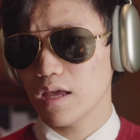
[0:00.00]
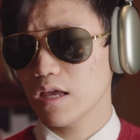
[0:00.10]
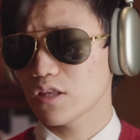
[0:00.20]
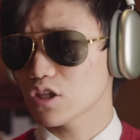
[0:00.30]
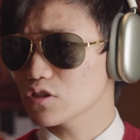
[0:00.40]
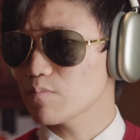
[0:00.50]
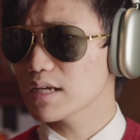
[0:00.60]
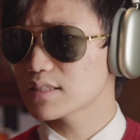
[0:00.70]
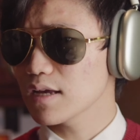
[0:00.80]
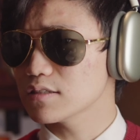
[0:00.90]
it doesn't
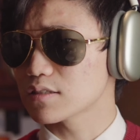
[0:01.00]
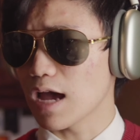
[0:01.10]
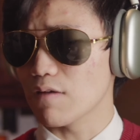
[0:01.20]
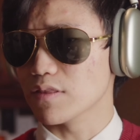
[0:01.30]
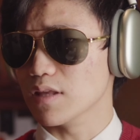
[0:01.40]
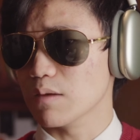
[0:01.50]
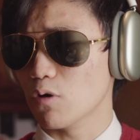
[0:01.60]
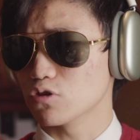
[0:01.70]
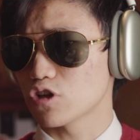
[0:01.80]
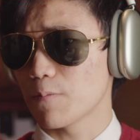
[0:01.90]
make sense to have the name
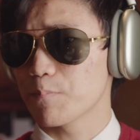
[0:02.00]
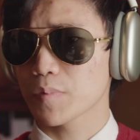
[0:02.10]
Ultra.